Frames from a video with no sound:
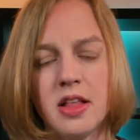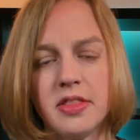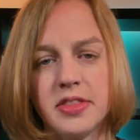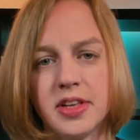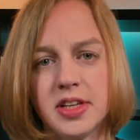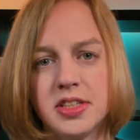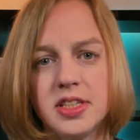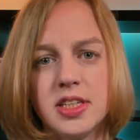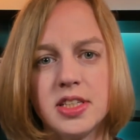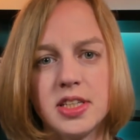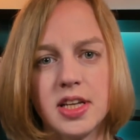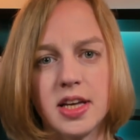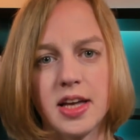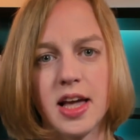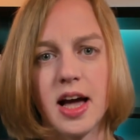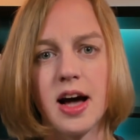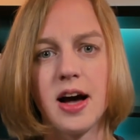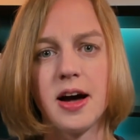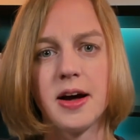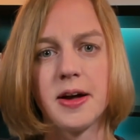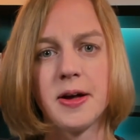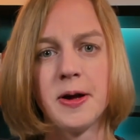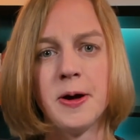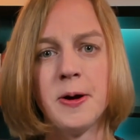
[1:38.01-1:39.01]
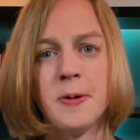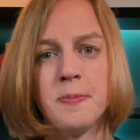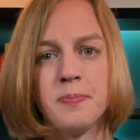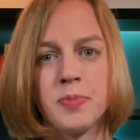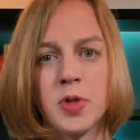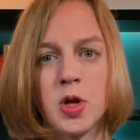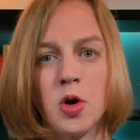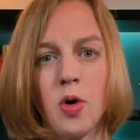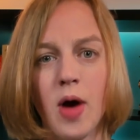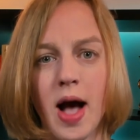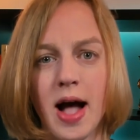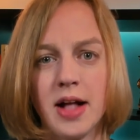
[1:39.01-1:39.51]
This is a guy
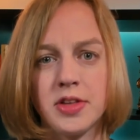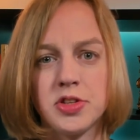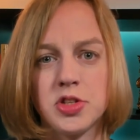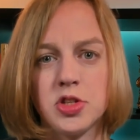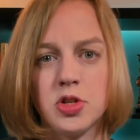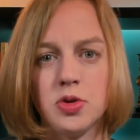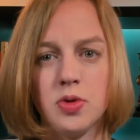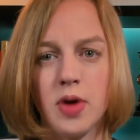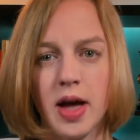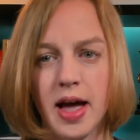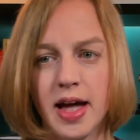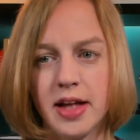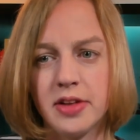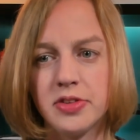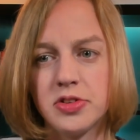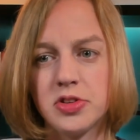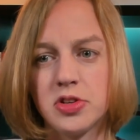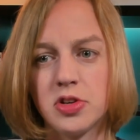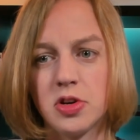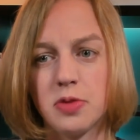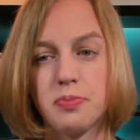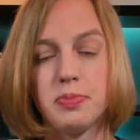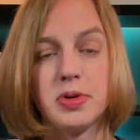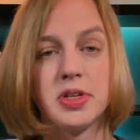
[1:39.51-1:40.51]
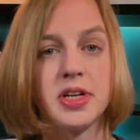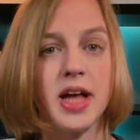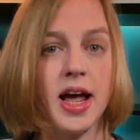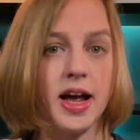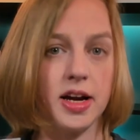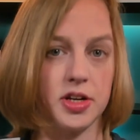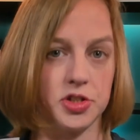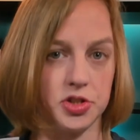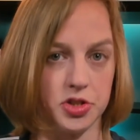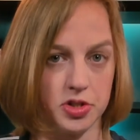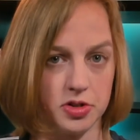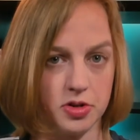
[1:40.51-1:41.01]
who had to enter
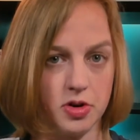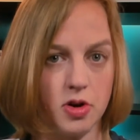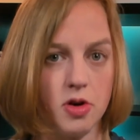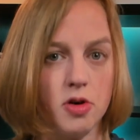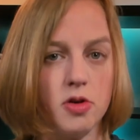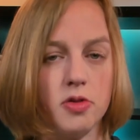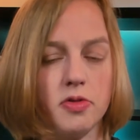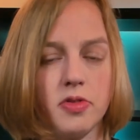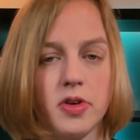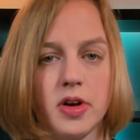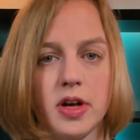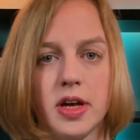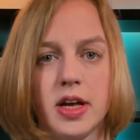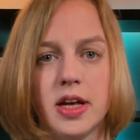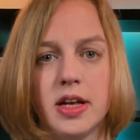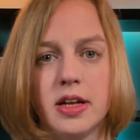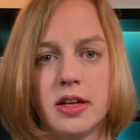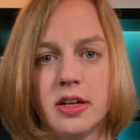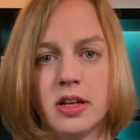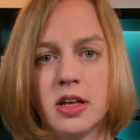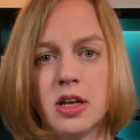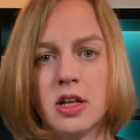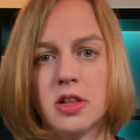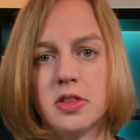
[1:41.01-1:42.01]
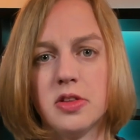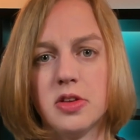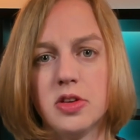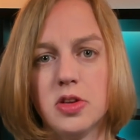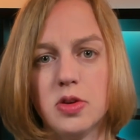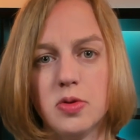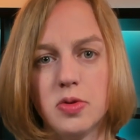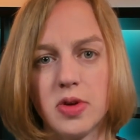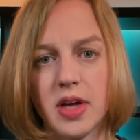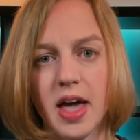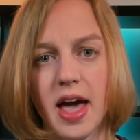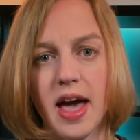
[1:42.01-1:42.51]
protection over in
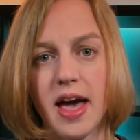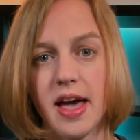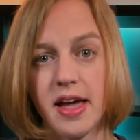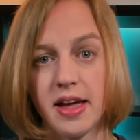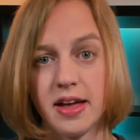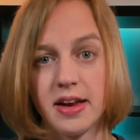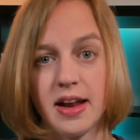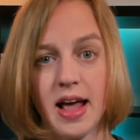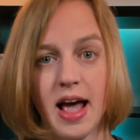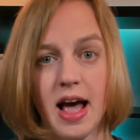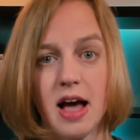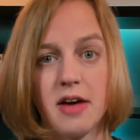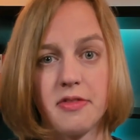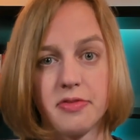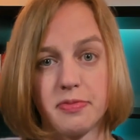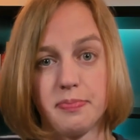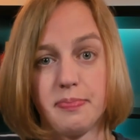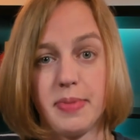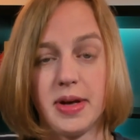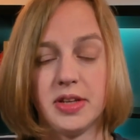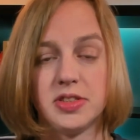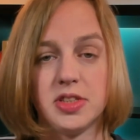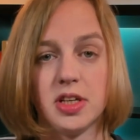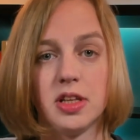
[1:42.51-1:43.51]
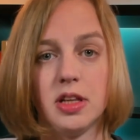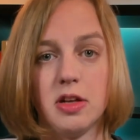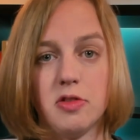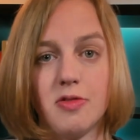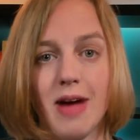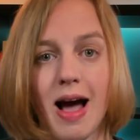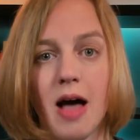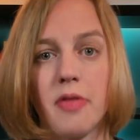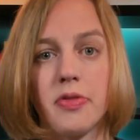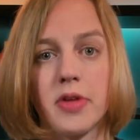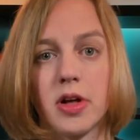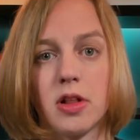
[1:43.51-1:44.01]
the UK and have basically
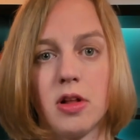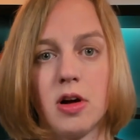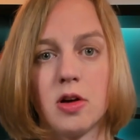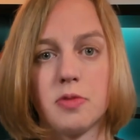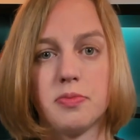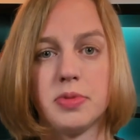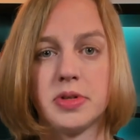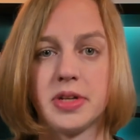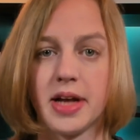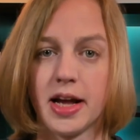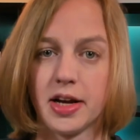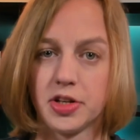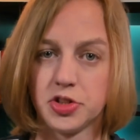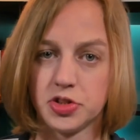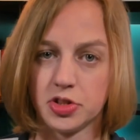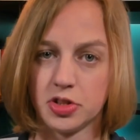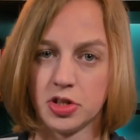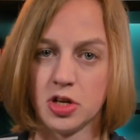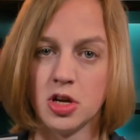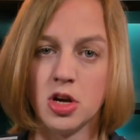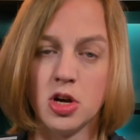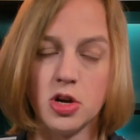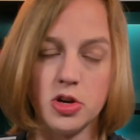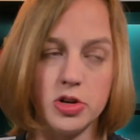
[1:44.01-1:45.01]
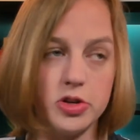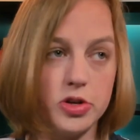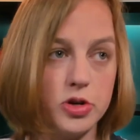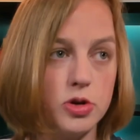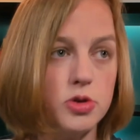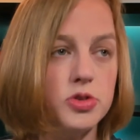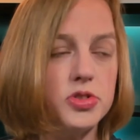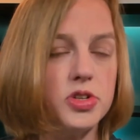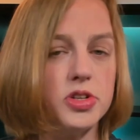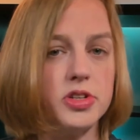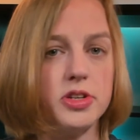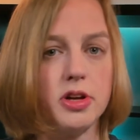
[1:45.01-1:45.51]
round the clock protection,
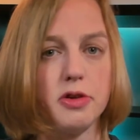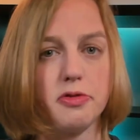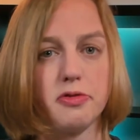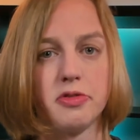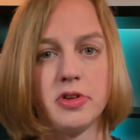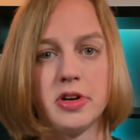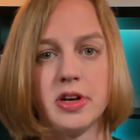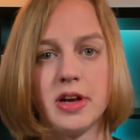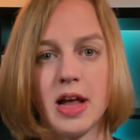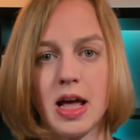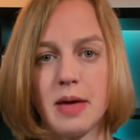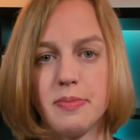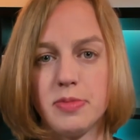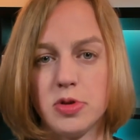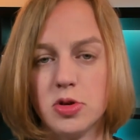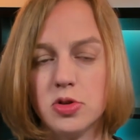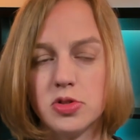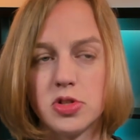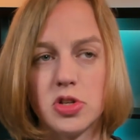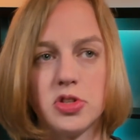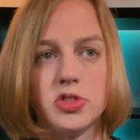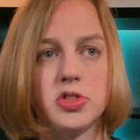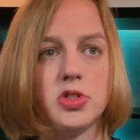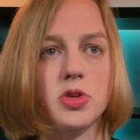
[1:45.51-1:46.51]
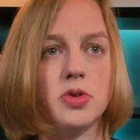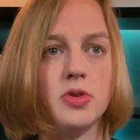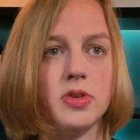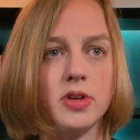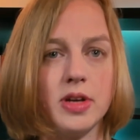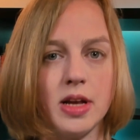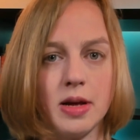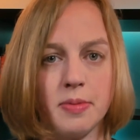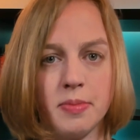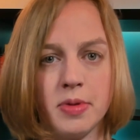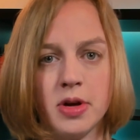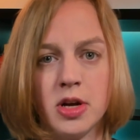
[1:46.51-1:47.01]
use a different name, use a
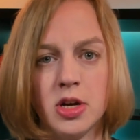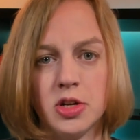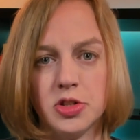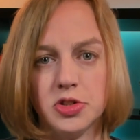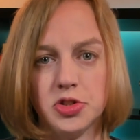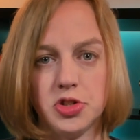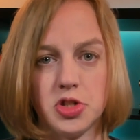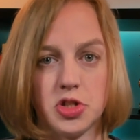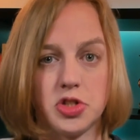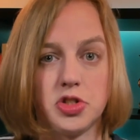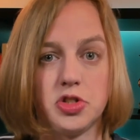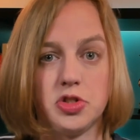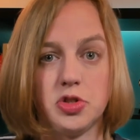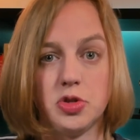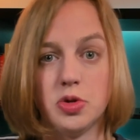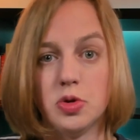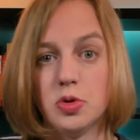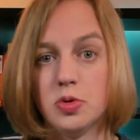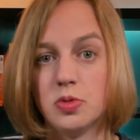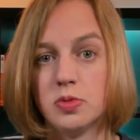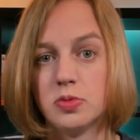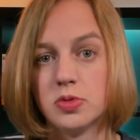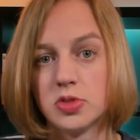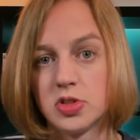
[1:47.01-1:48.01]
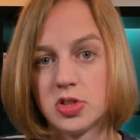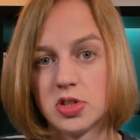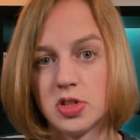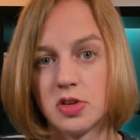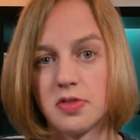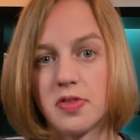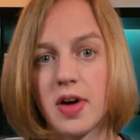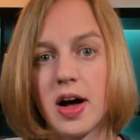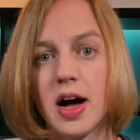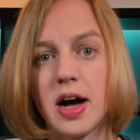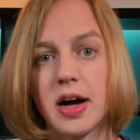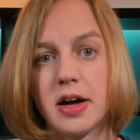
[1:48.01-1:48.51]
pseudonym just to
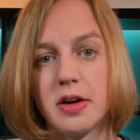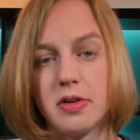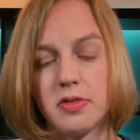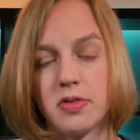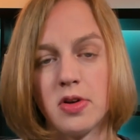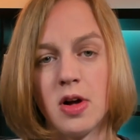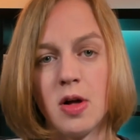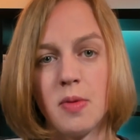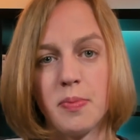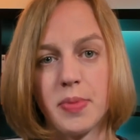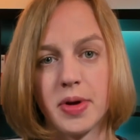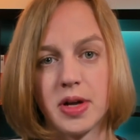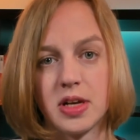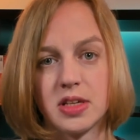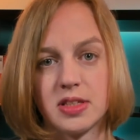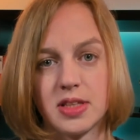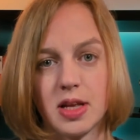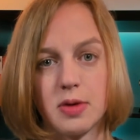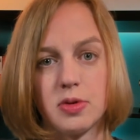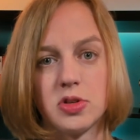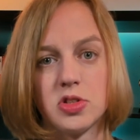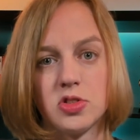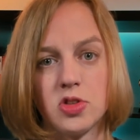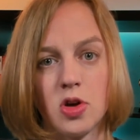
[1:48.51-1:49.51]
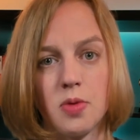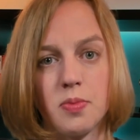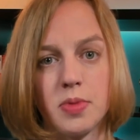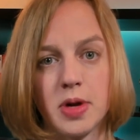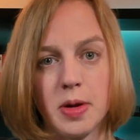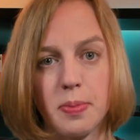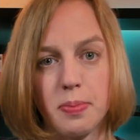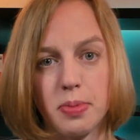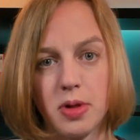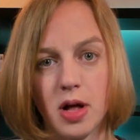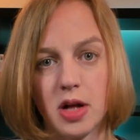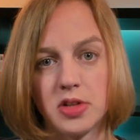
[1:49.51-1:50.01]
survive because there were so
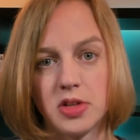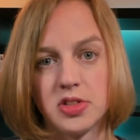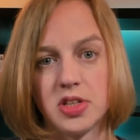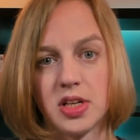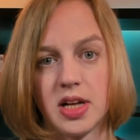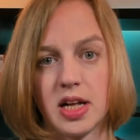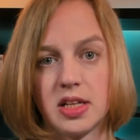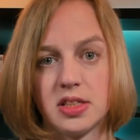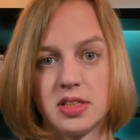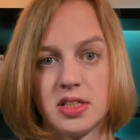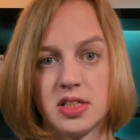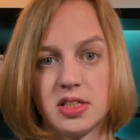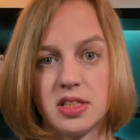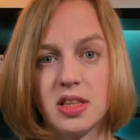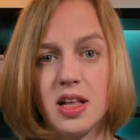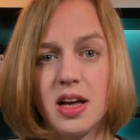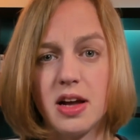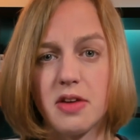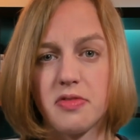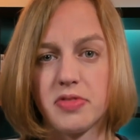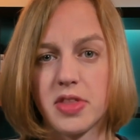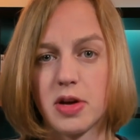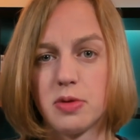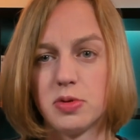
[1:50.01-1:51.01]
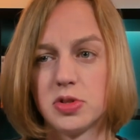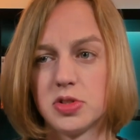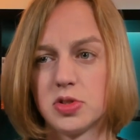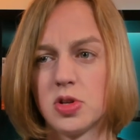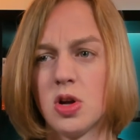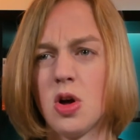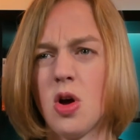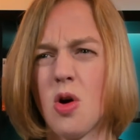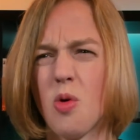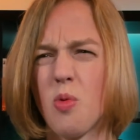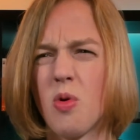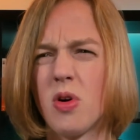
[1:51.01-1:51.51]
many plots against his life. There was
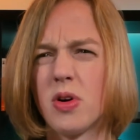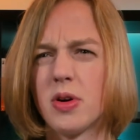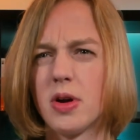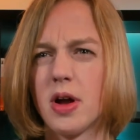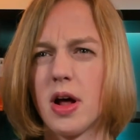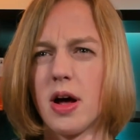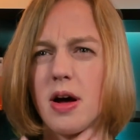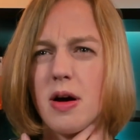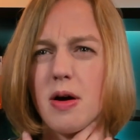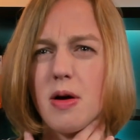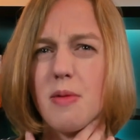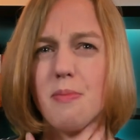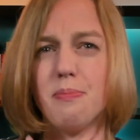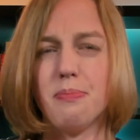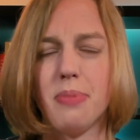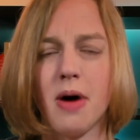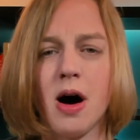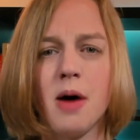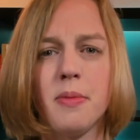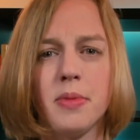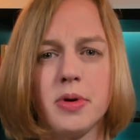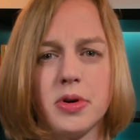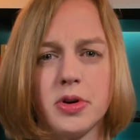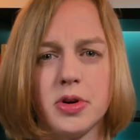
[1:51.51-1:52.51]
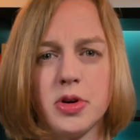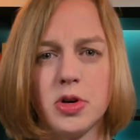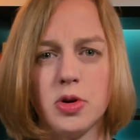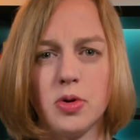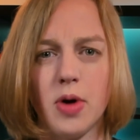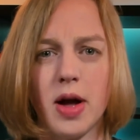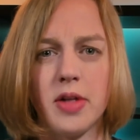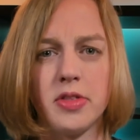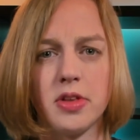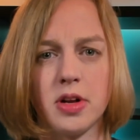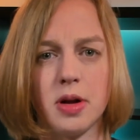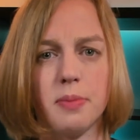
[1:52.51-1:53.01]
one uh, bomber who
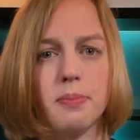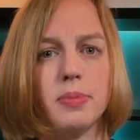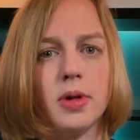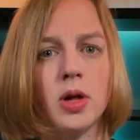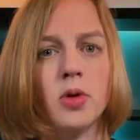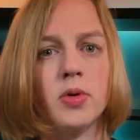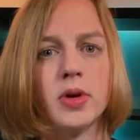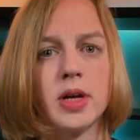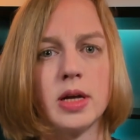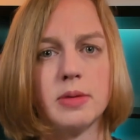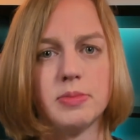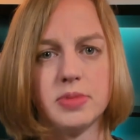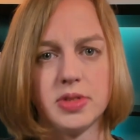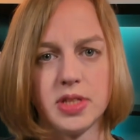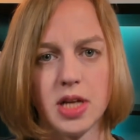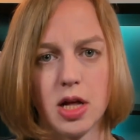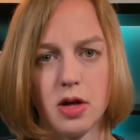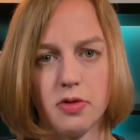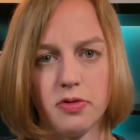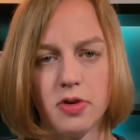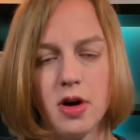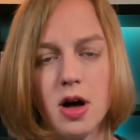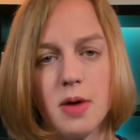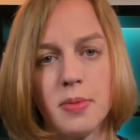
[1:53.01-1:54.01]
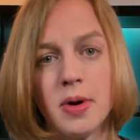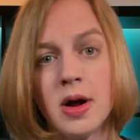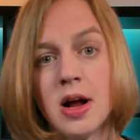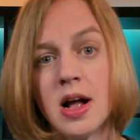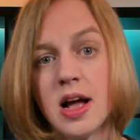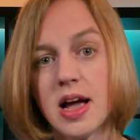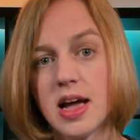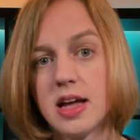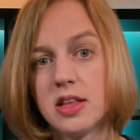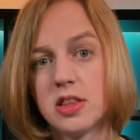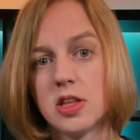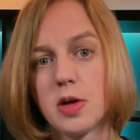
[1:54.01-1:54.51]
ended up blowing himself up
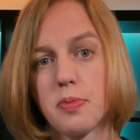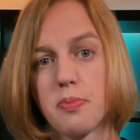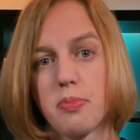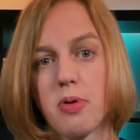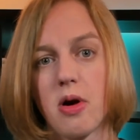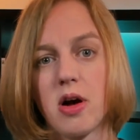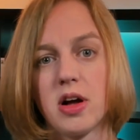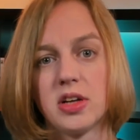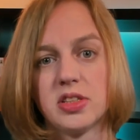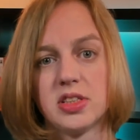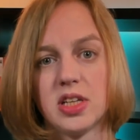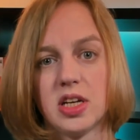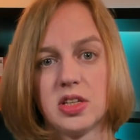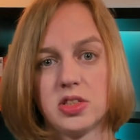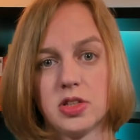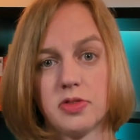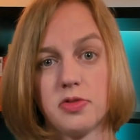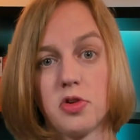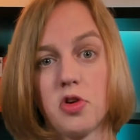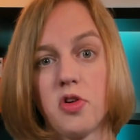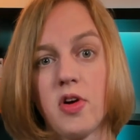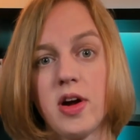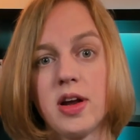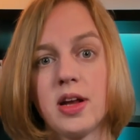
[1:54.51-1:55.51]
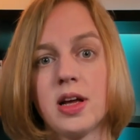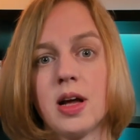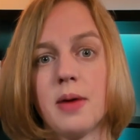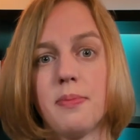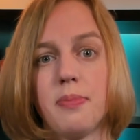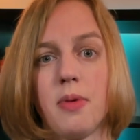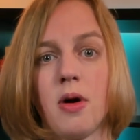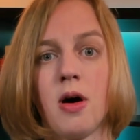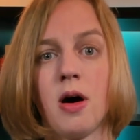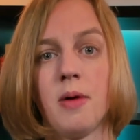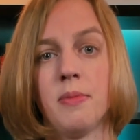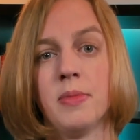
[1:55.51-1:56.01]
in the process of creating a
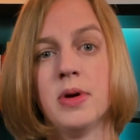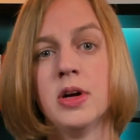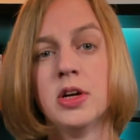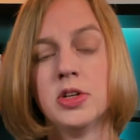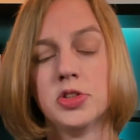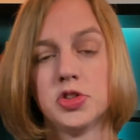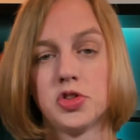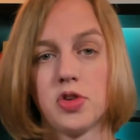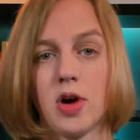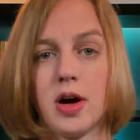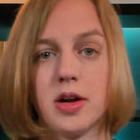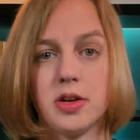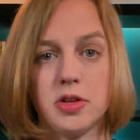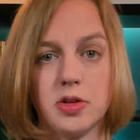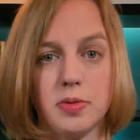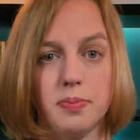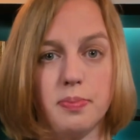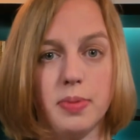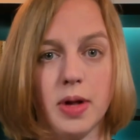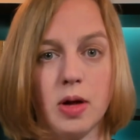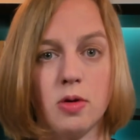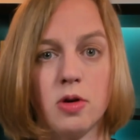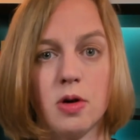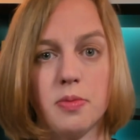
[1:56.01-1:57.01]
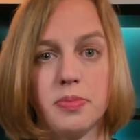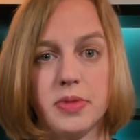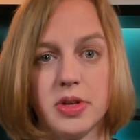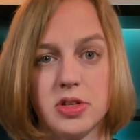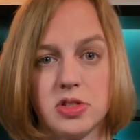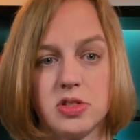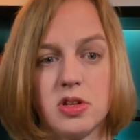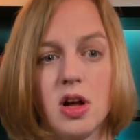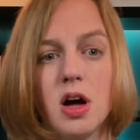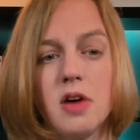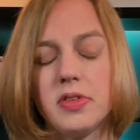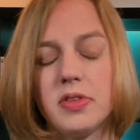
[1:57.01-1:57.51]
bomb trying to blow up this
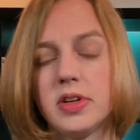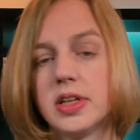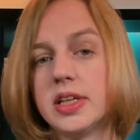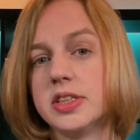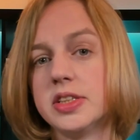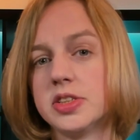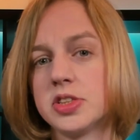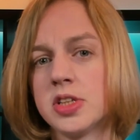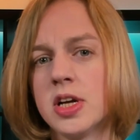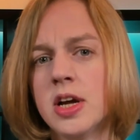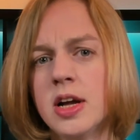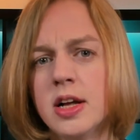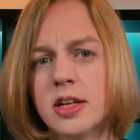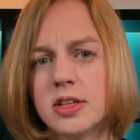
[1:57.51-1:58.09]
novelist.